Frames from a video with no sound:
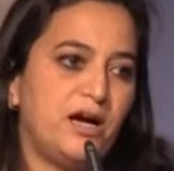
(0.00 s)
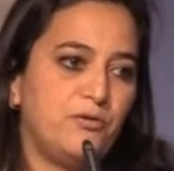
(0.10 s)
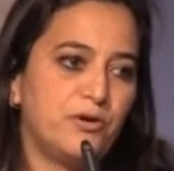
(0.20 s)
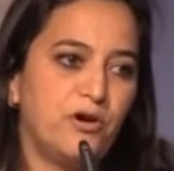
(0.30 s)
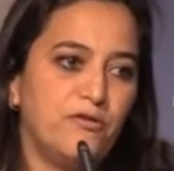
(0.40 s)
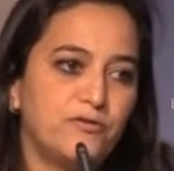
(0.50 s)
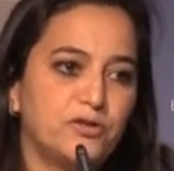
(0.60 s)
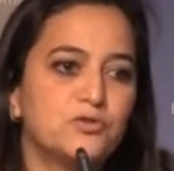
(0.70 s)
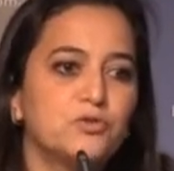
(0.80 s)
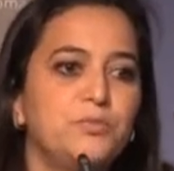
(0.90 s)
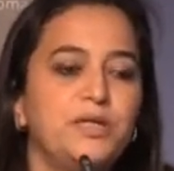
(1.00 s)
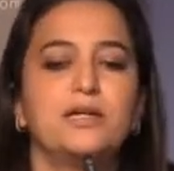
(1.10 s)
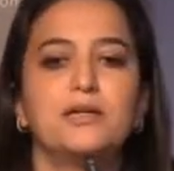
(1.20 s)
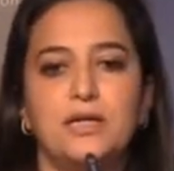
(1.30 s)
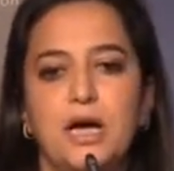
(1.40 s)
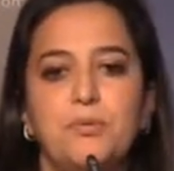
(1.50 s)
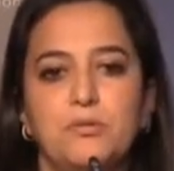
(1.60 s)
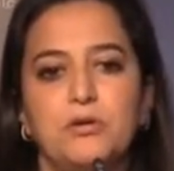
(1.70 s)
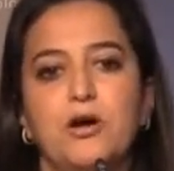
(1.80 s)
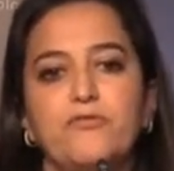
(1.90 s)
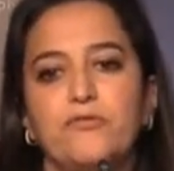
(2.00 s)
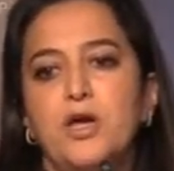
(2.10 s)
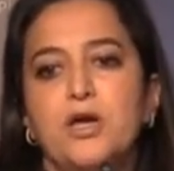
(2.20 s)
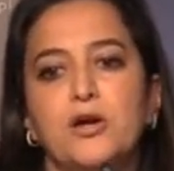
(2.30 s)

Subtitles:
our offer, to be capable of